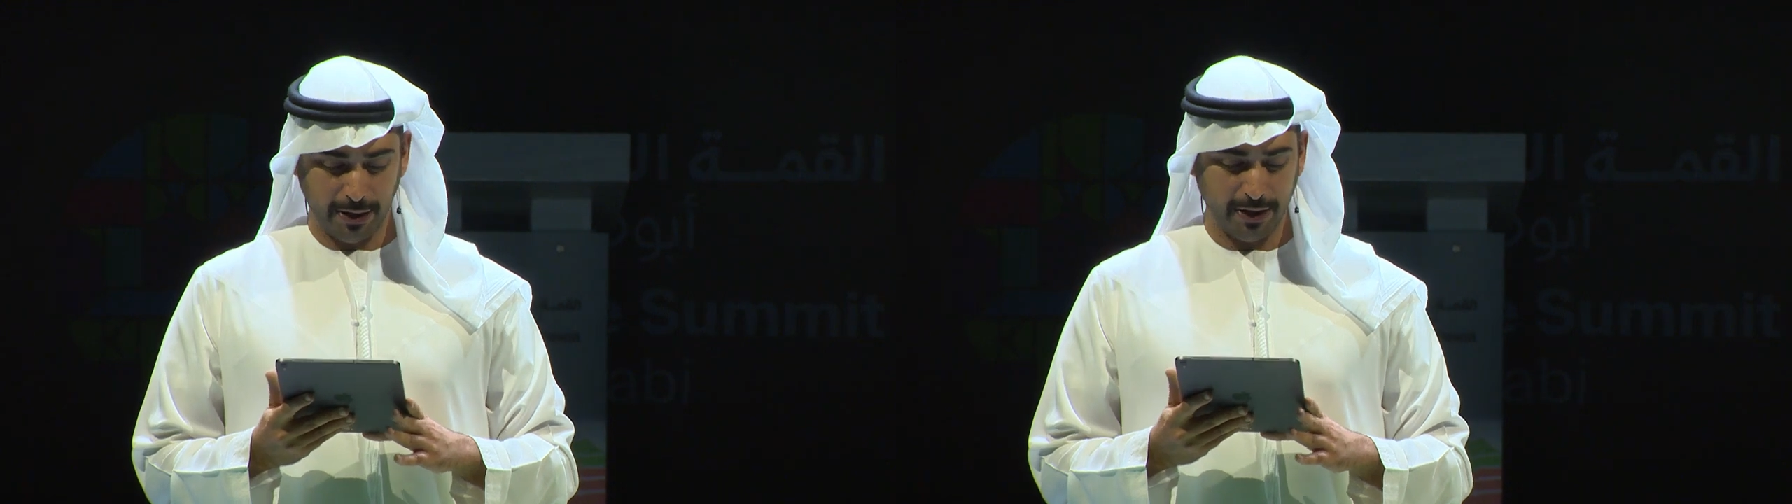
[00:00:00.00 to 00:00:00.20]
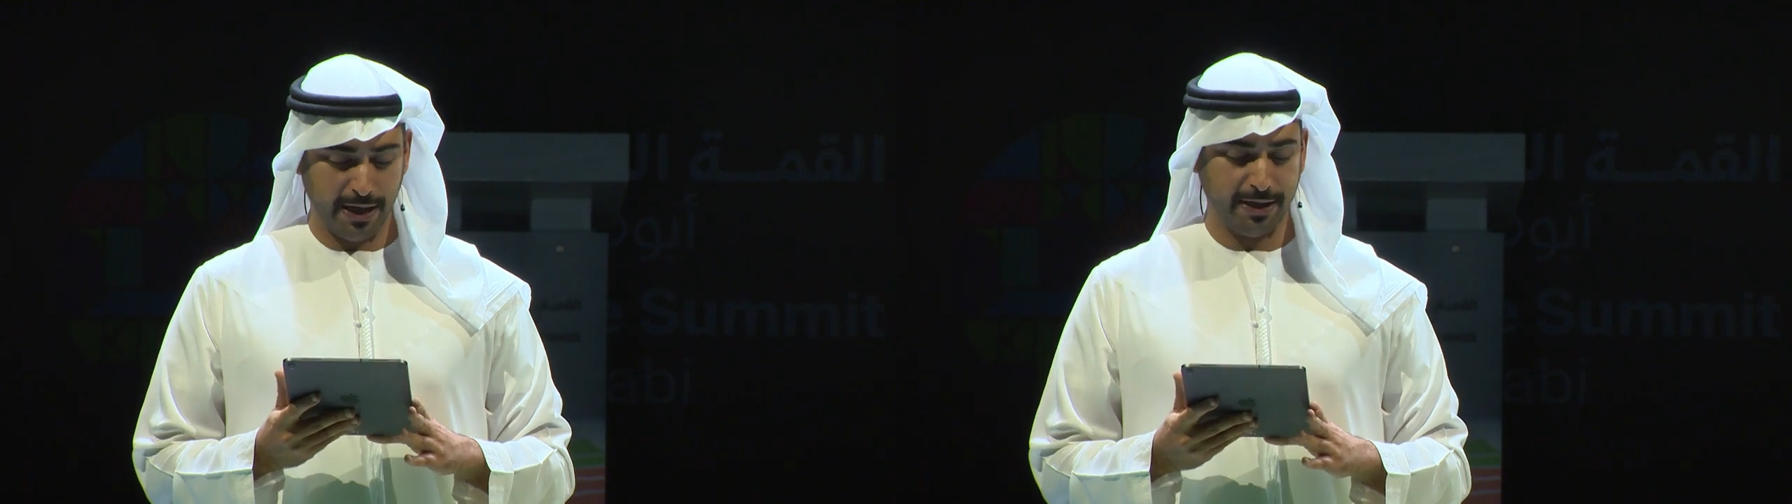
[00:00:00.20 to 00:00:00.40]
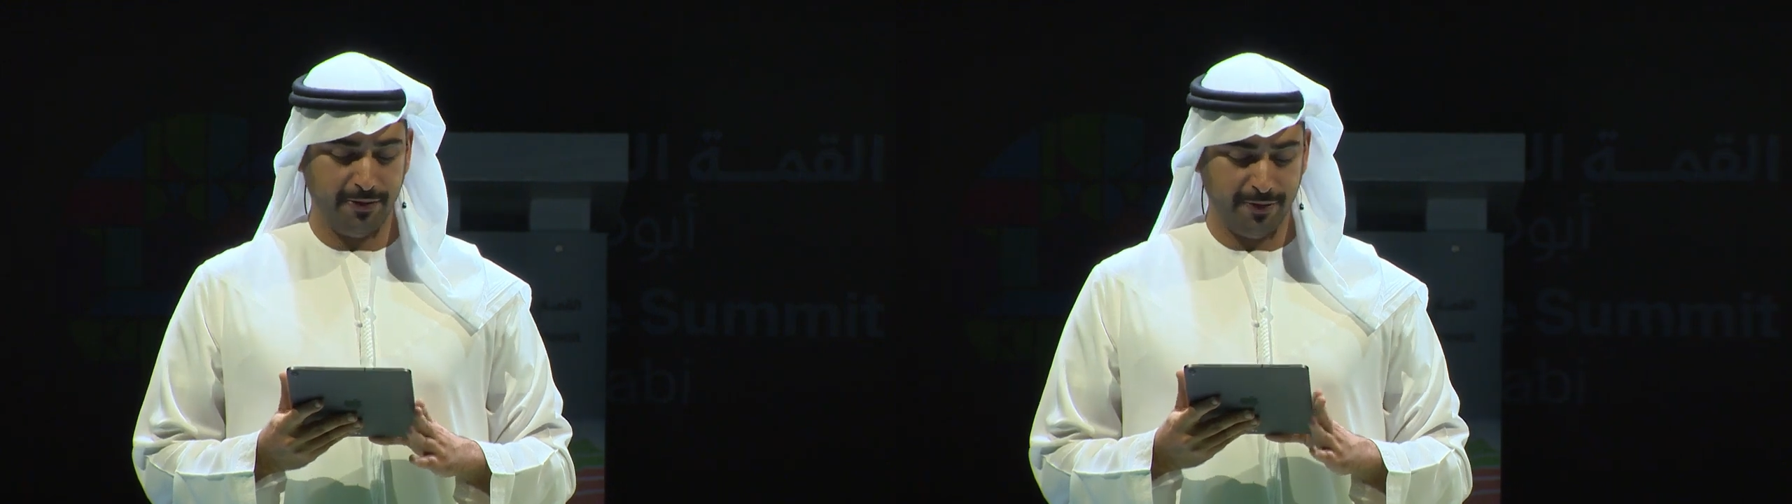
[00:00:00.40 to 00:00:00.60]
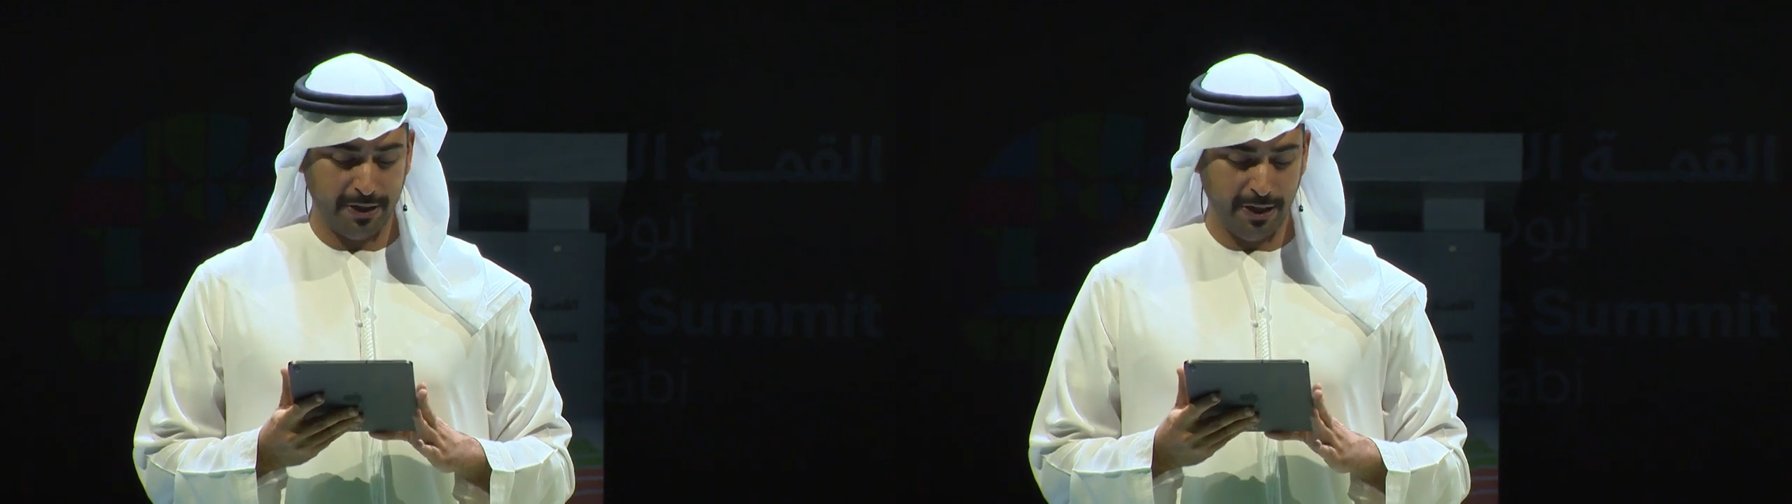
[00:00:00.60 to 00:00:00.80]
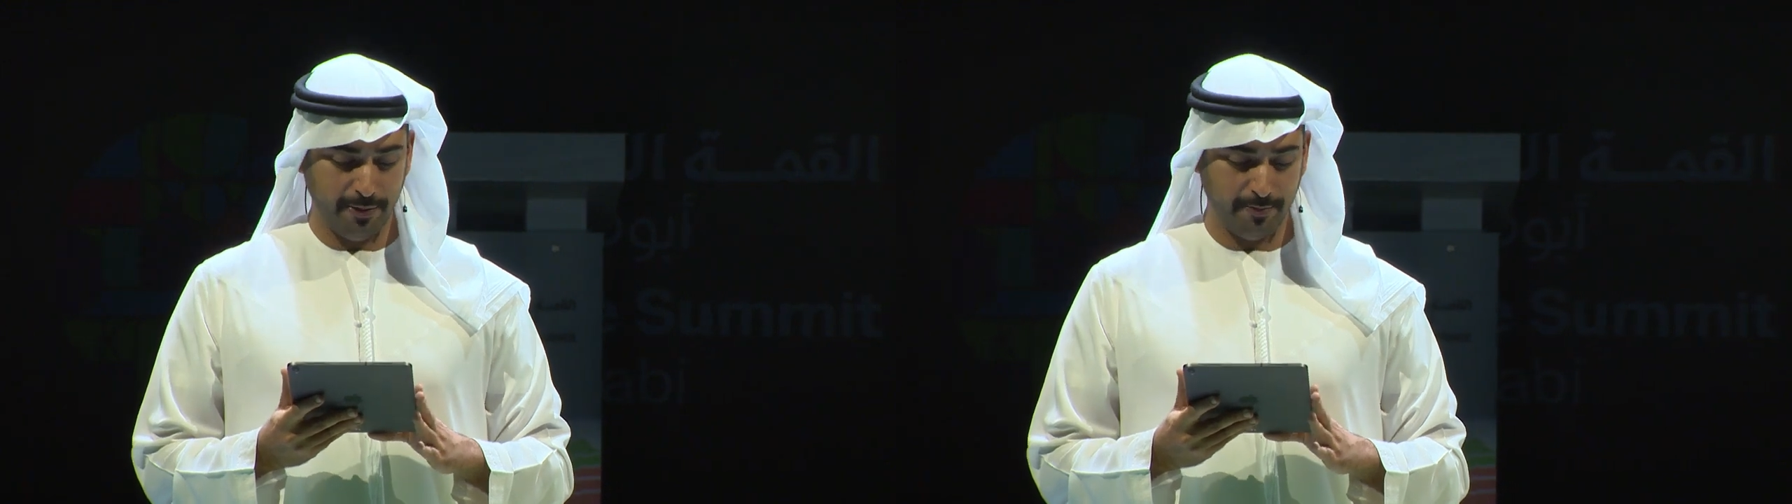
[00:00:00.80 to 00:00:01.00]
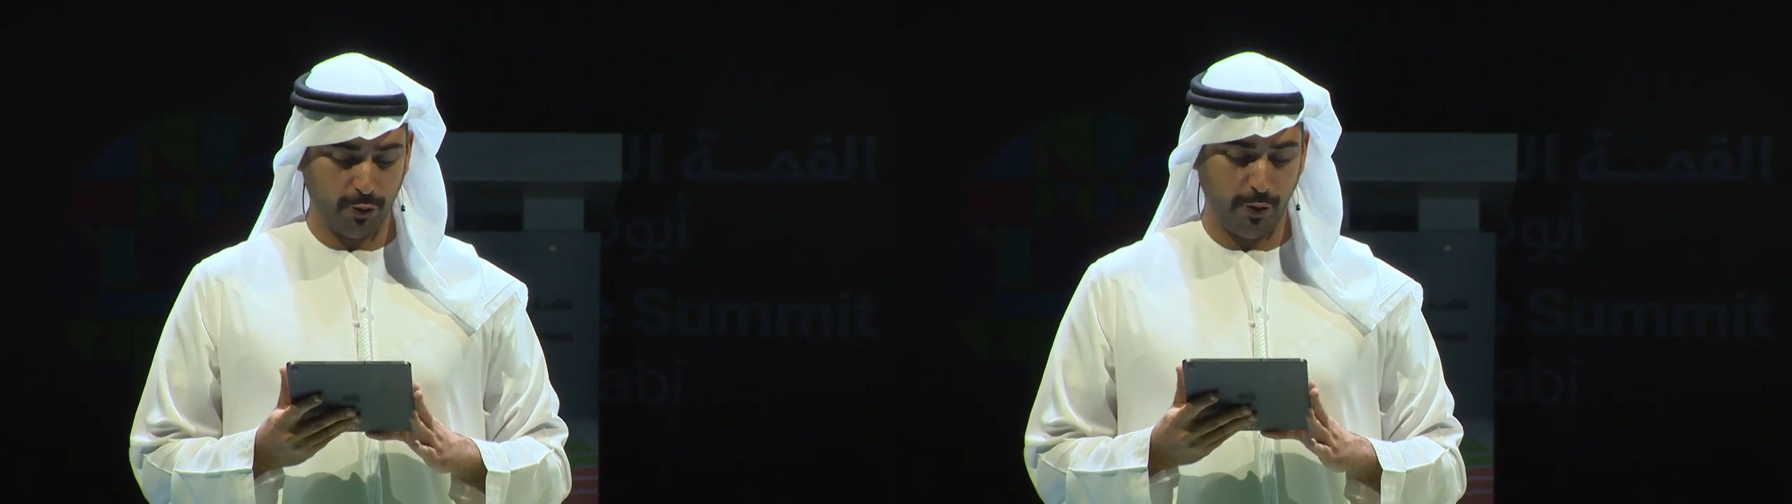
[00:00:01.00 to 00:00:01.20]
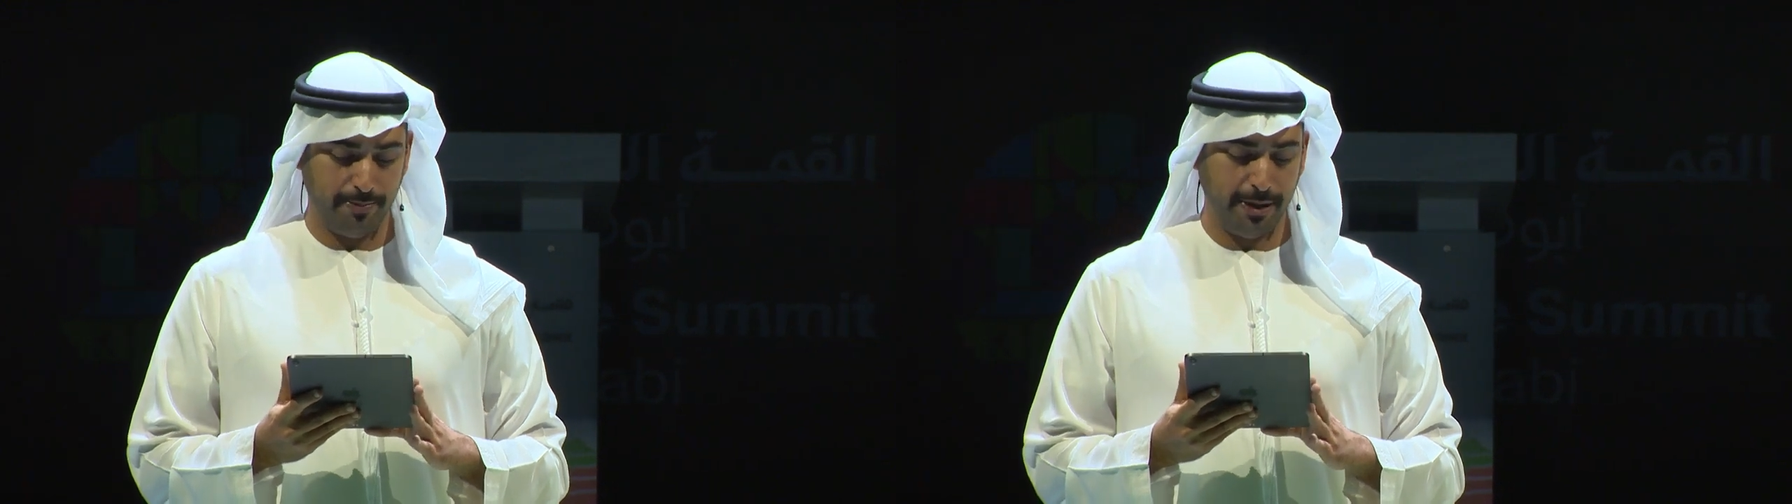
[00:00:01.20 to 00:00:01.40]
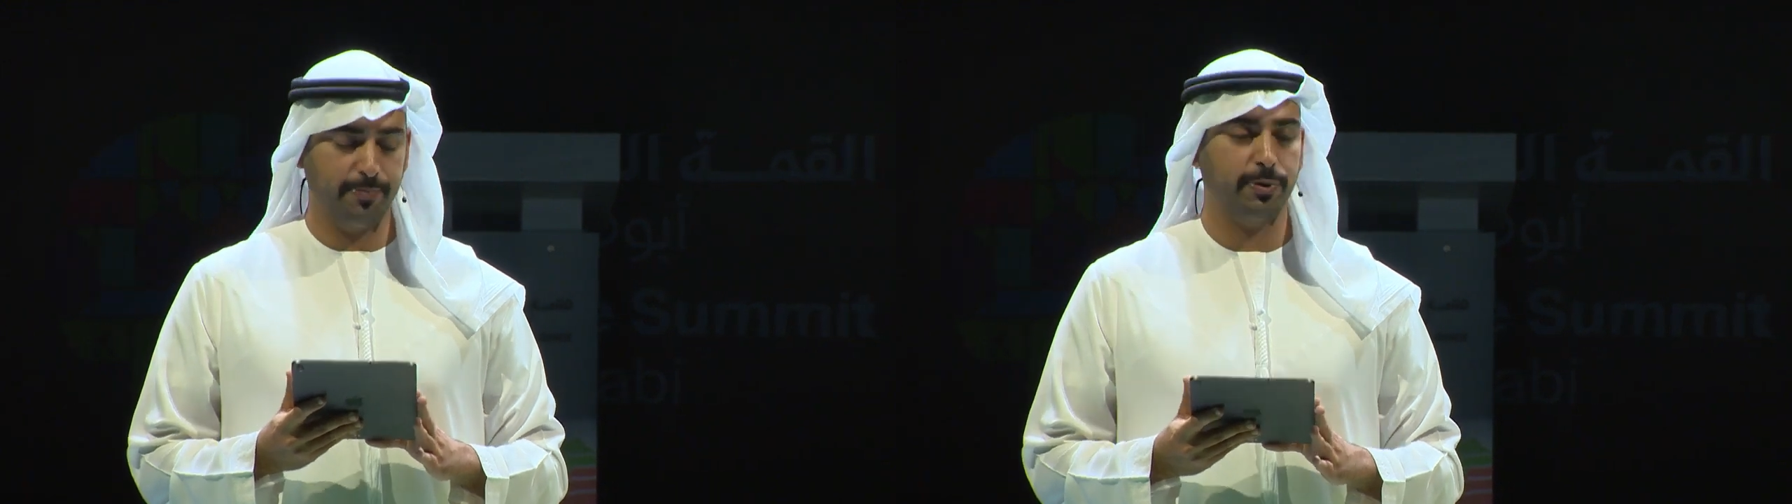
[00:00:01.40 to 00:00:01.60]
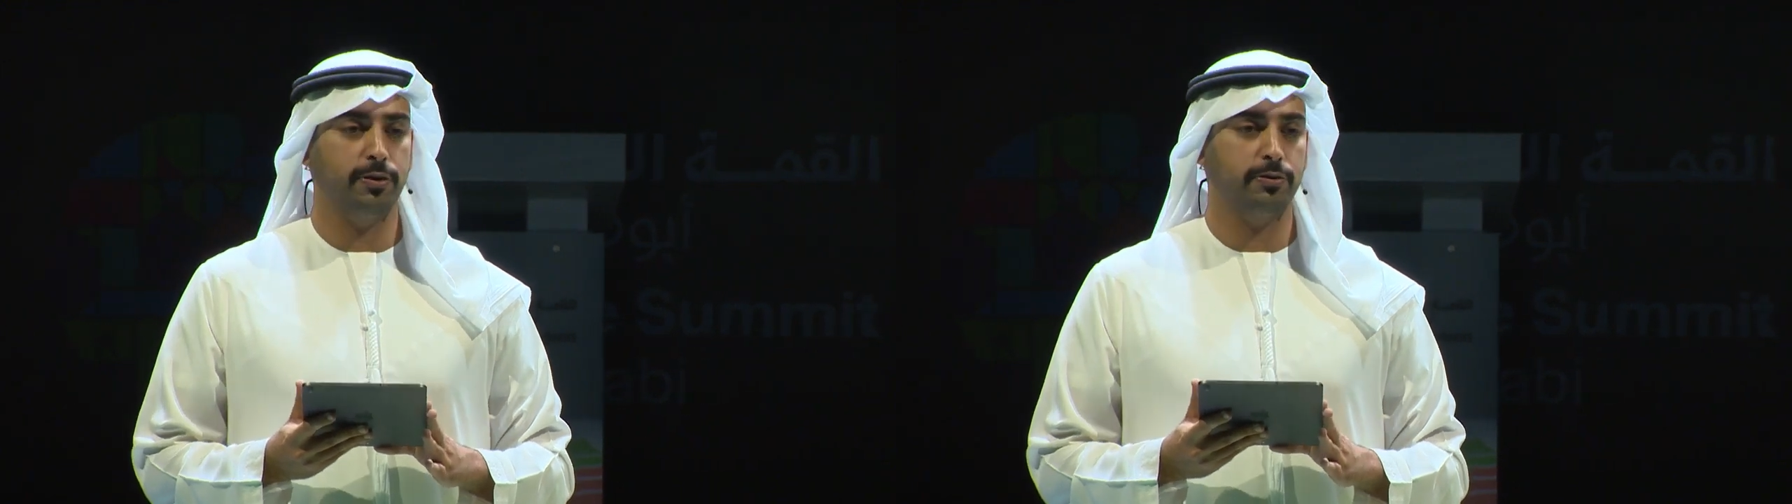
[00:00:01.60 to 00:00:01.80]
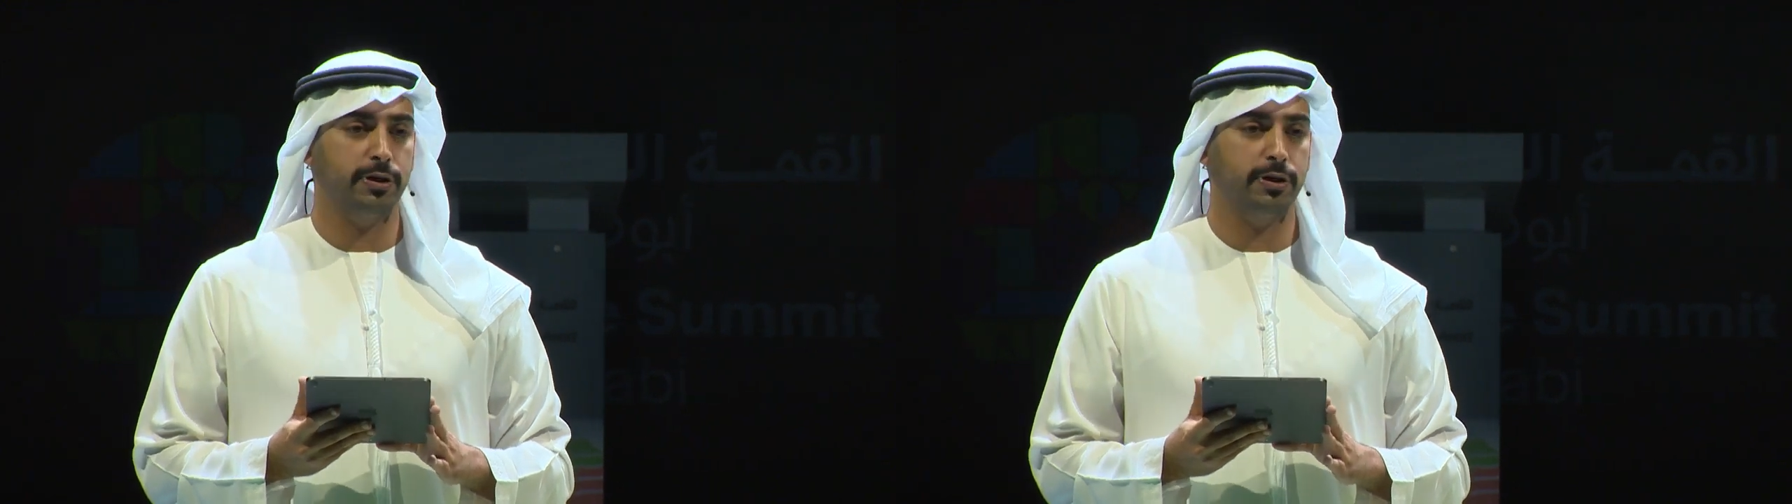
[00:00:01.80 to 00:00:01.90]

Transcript: connectivity between people